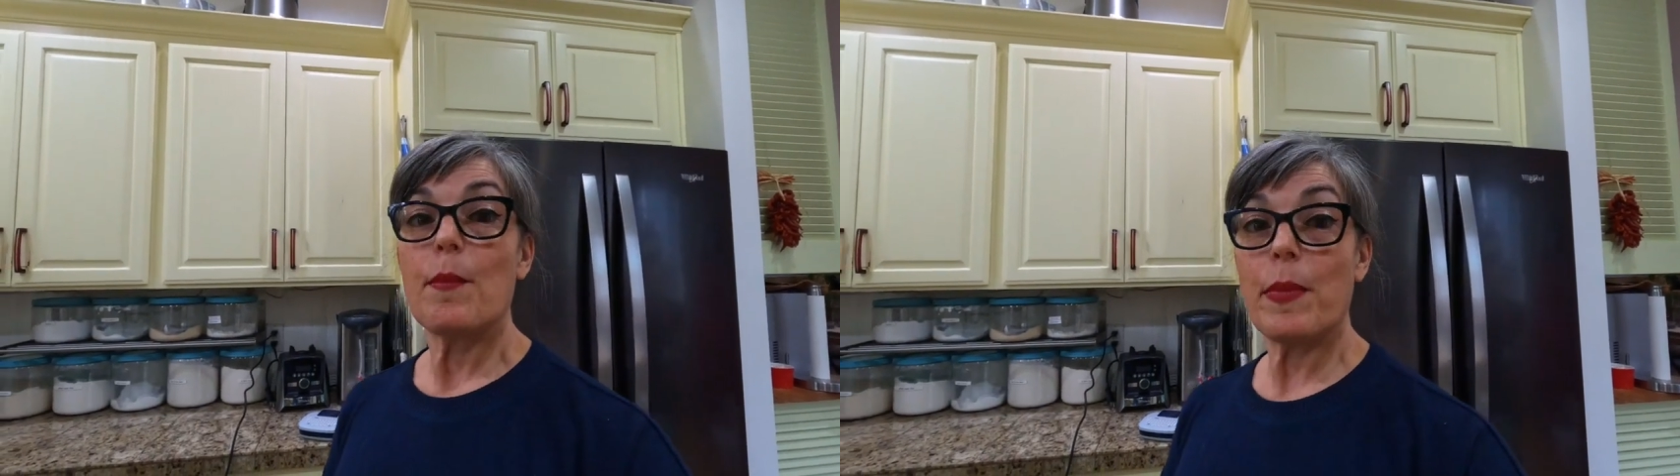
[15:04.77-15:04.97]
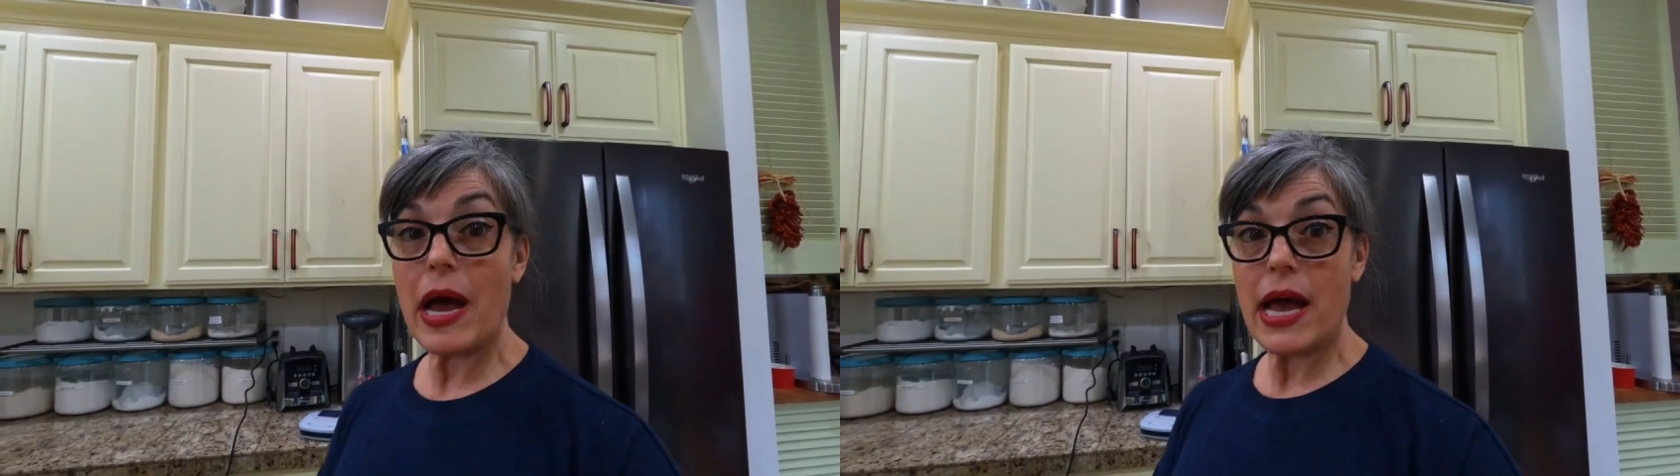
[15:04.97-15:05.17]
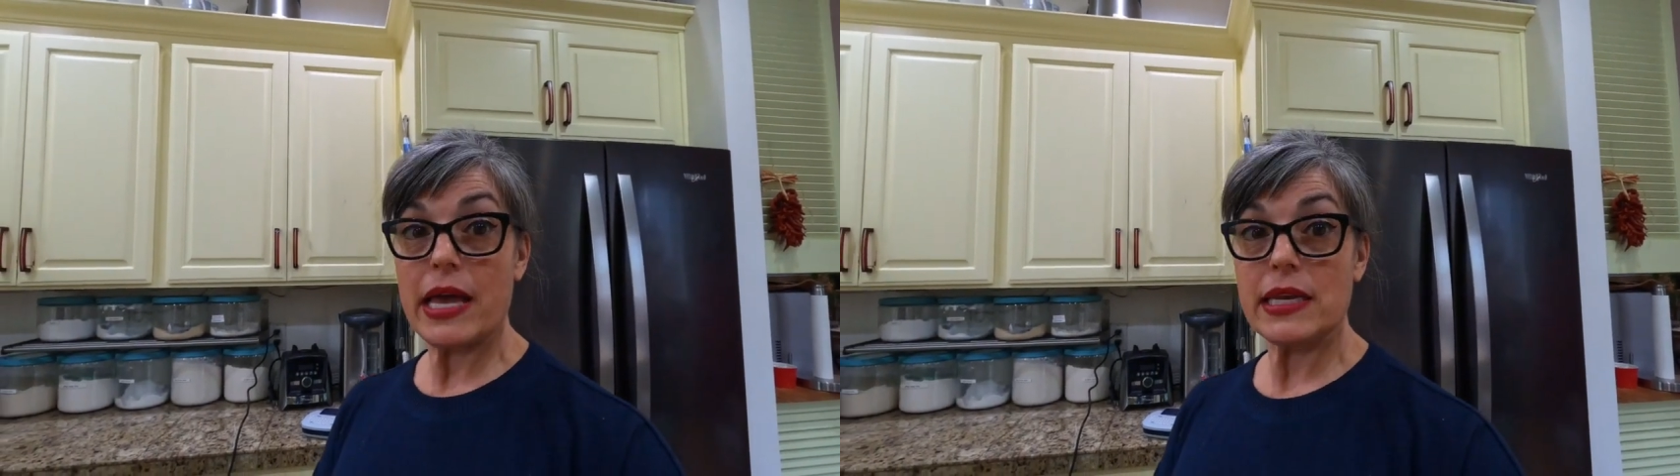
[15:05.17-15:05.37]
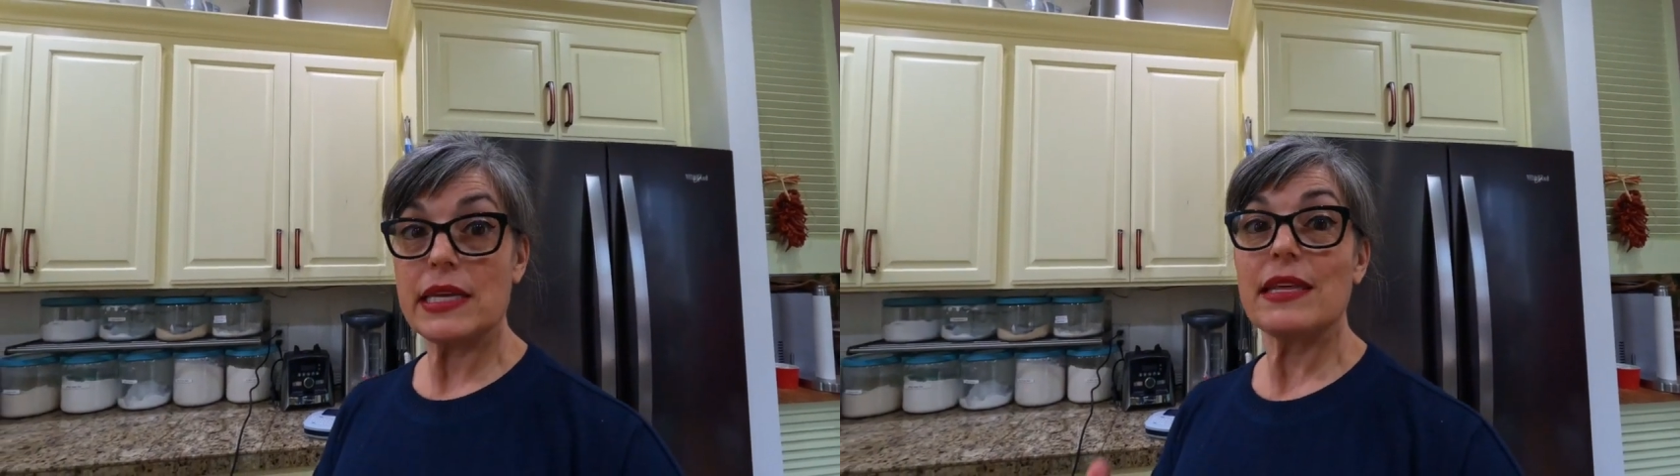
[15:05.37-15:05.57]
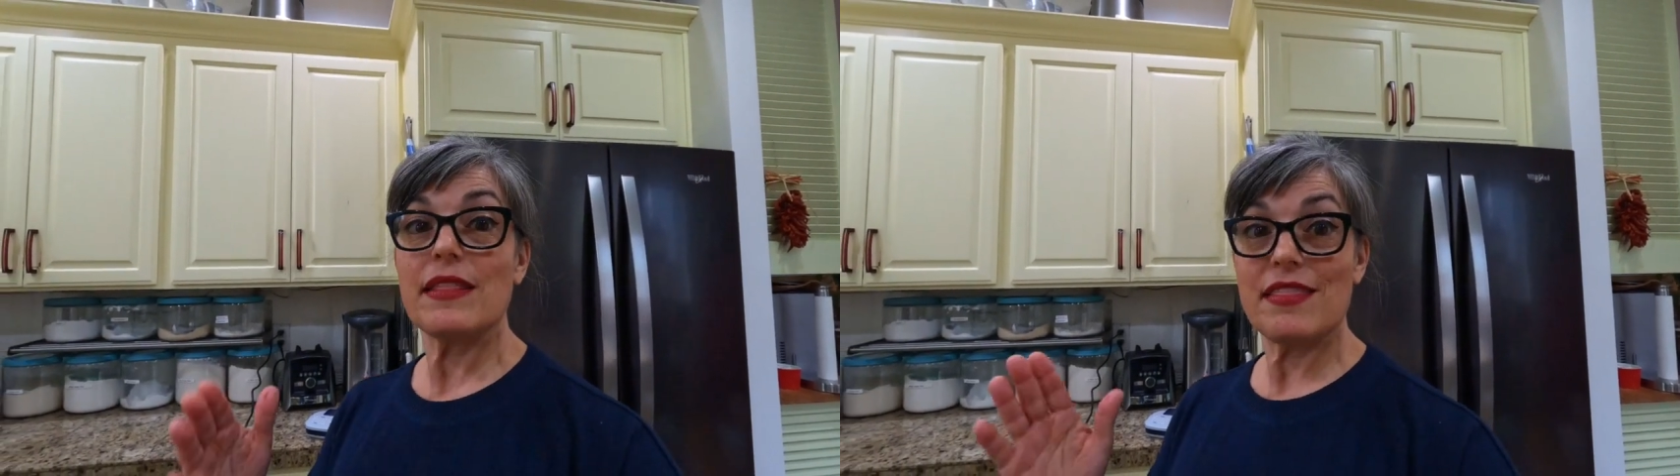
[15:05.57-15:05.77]
But
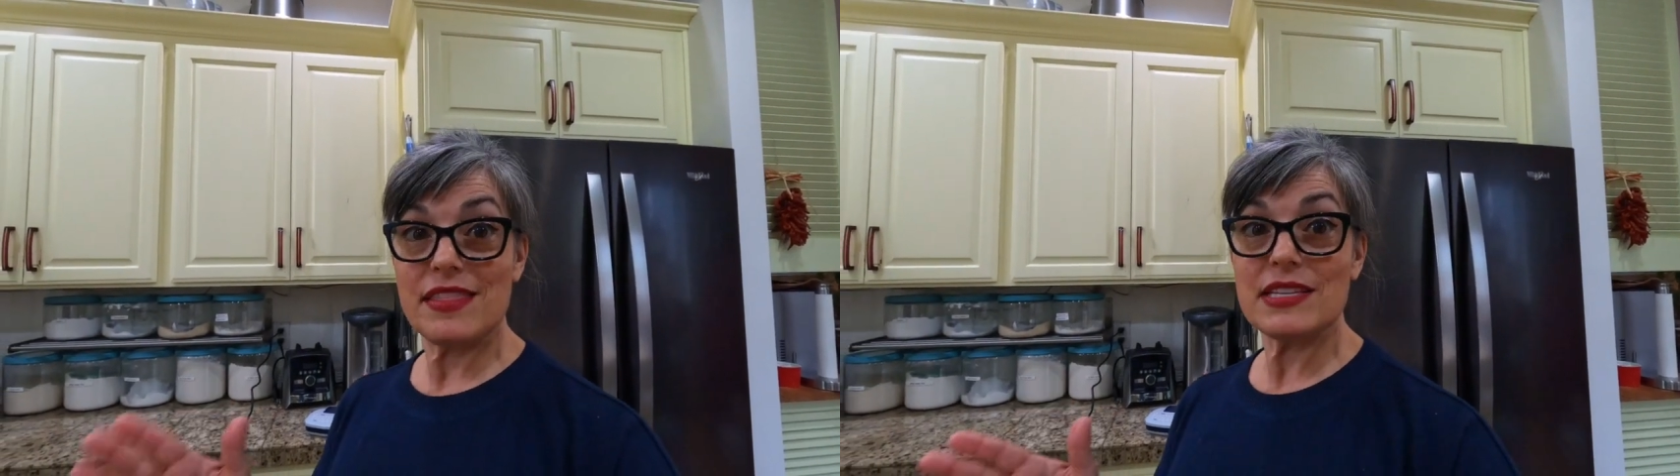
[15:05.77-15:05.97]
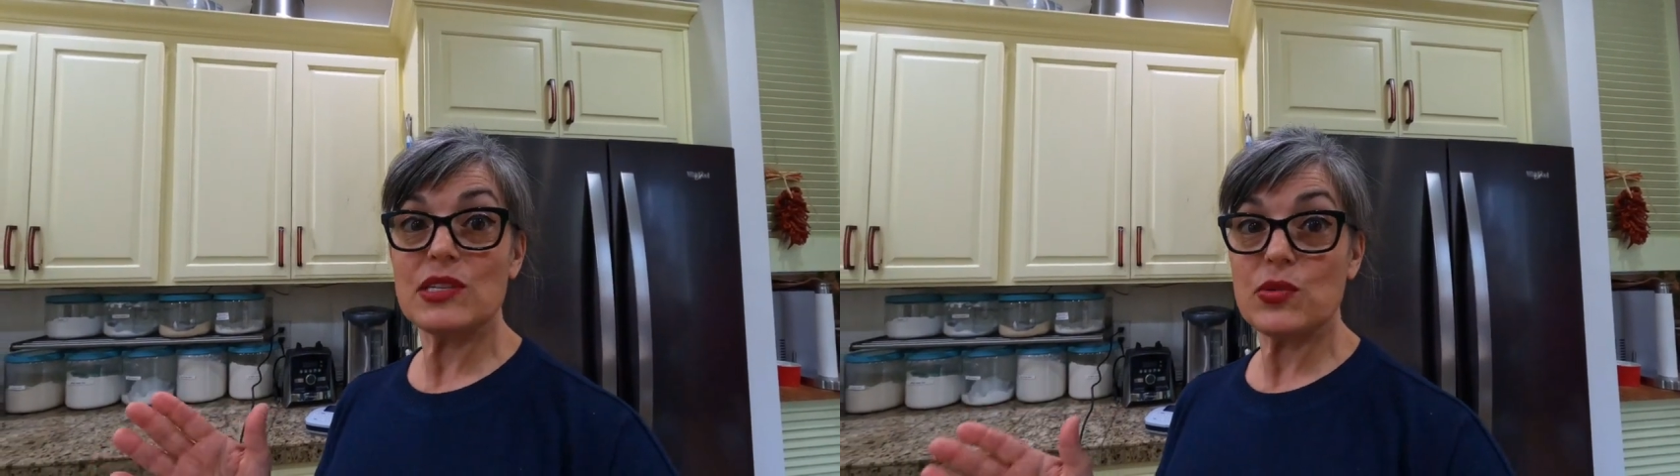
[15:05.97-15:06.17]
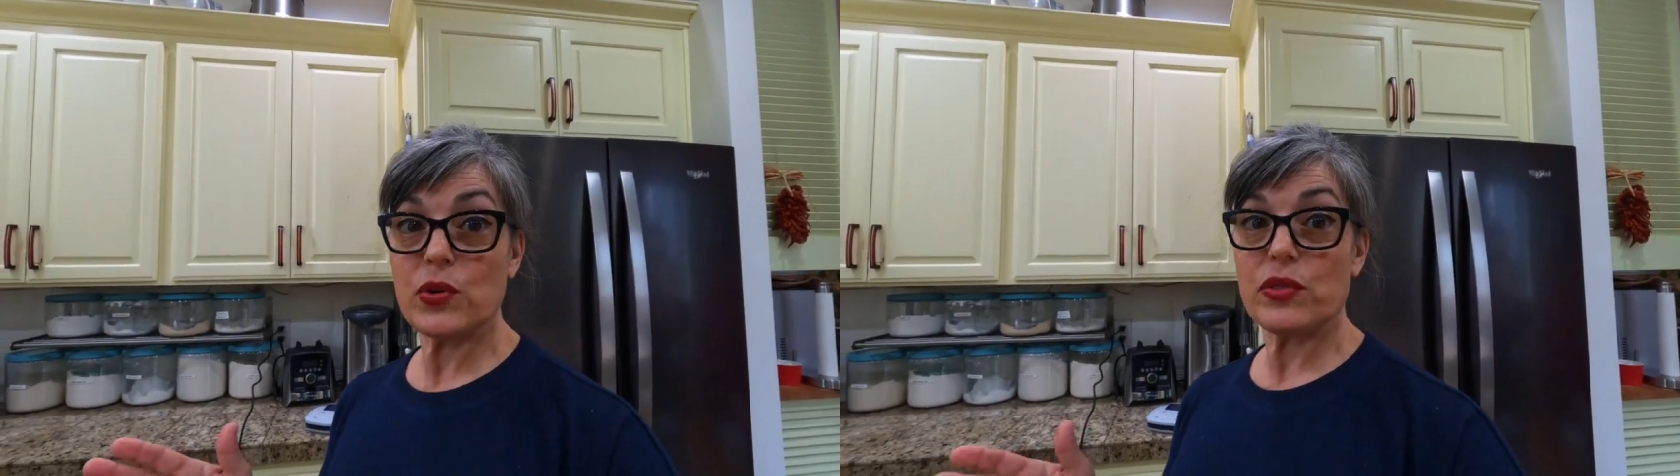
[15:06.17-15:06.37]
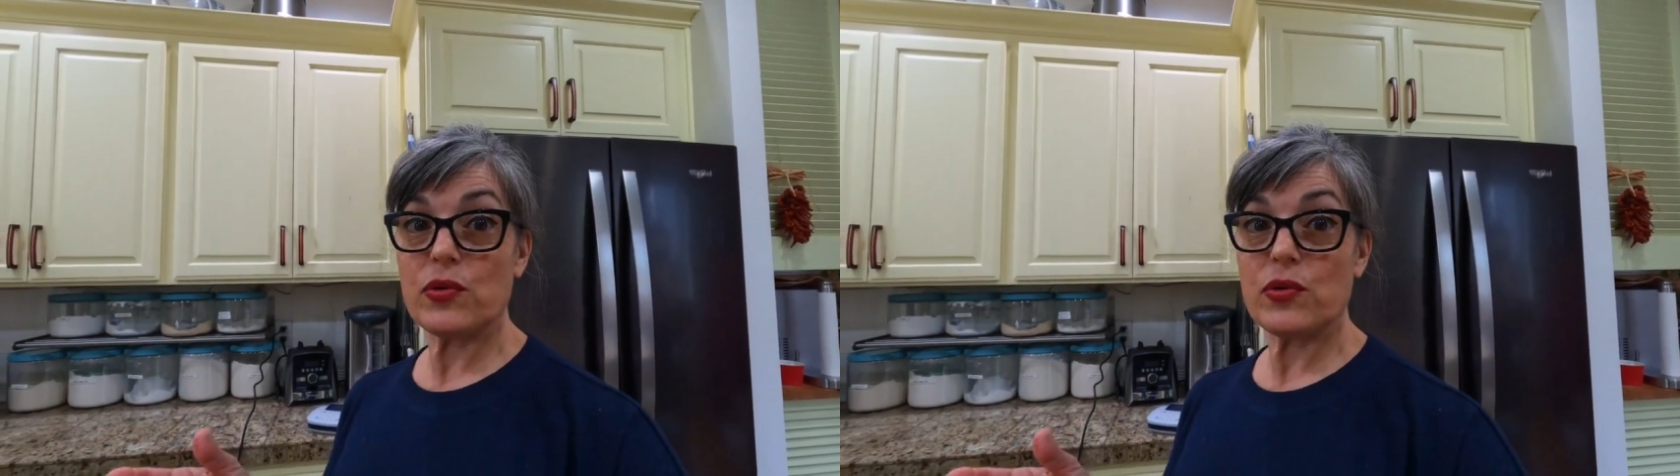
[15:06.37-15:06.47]
this is what